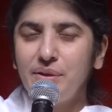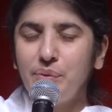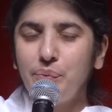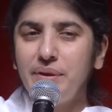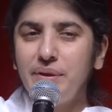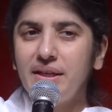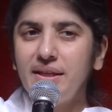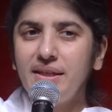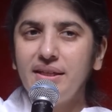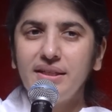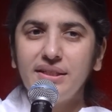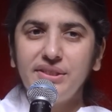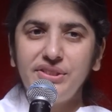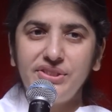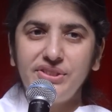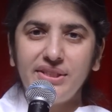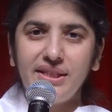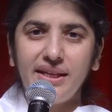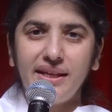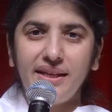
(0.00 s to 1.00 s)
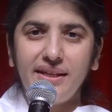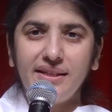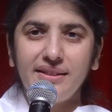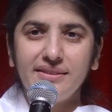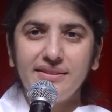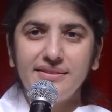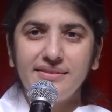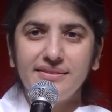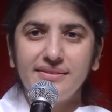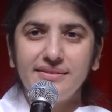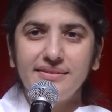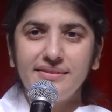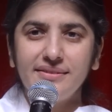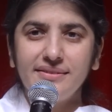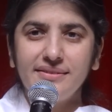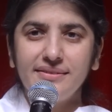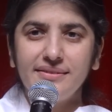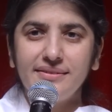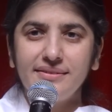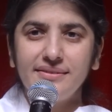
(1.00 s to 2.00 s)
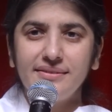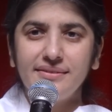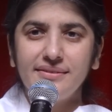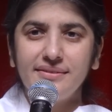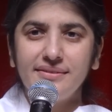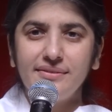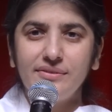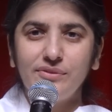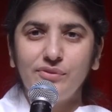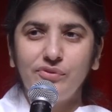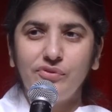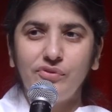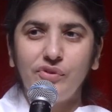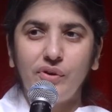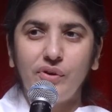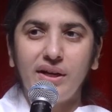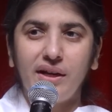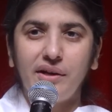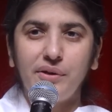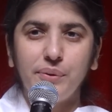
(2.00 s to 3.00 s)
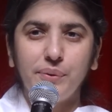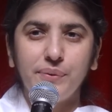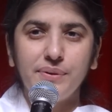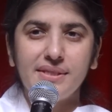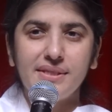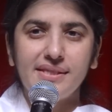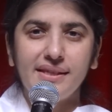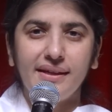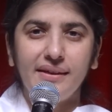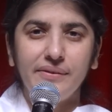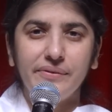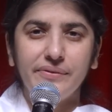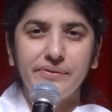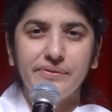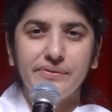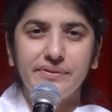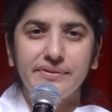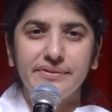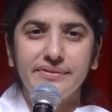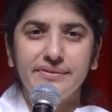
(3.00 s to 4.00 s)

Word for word: We are here today for our own self.